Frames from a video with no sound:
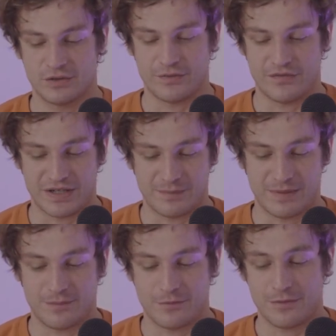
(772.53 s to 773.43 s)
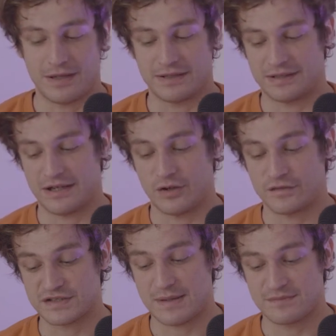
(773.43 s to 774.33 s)
with other people, and a lot
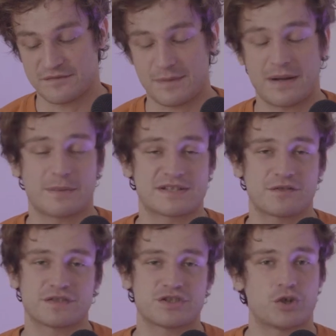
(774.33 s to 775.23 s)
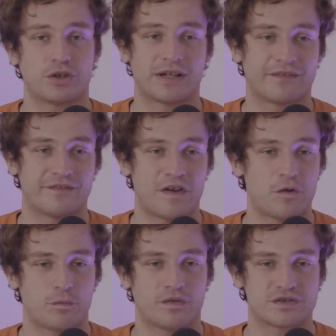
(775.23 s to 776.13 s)
of times I find myself just joining
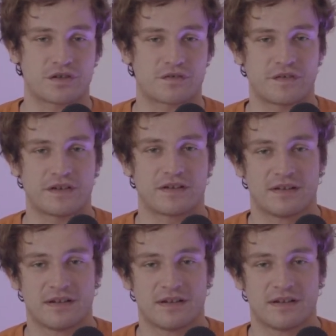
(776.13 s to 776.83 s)
film photography